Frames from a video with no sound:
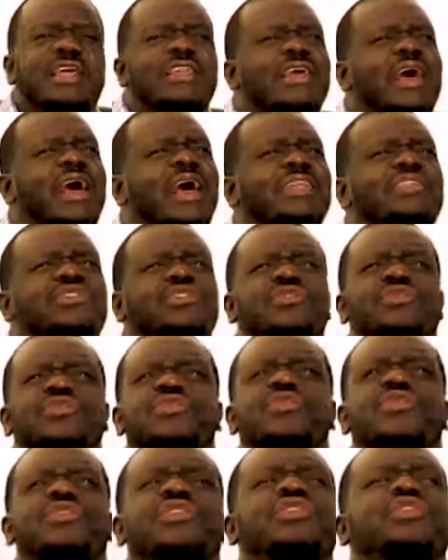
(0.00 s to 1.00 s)
Now, I just
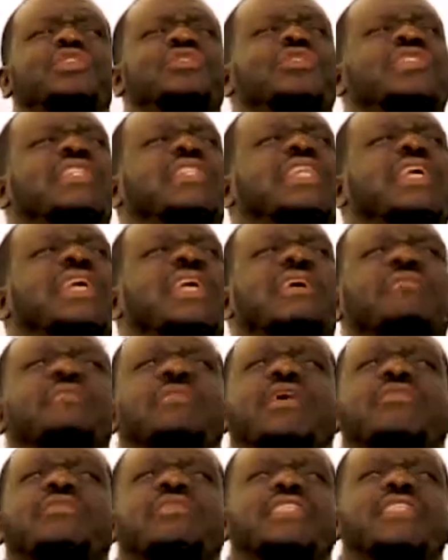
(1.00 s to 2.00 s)
want you to think
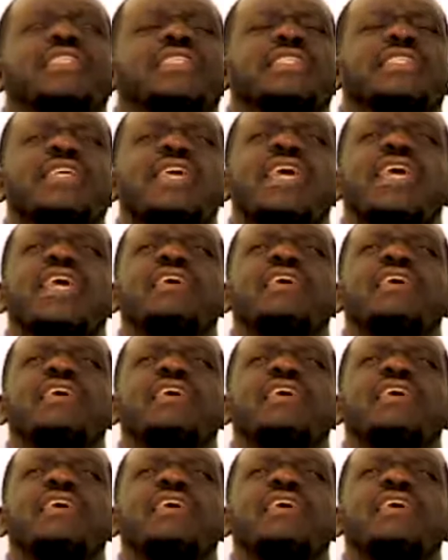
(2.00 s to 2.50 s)
about this.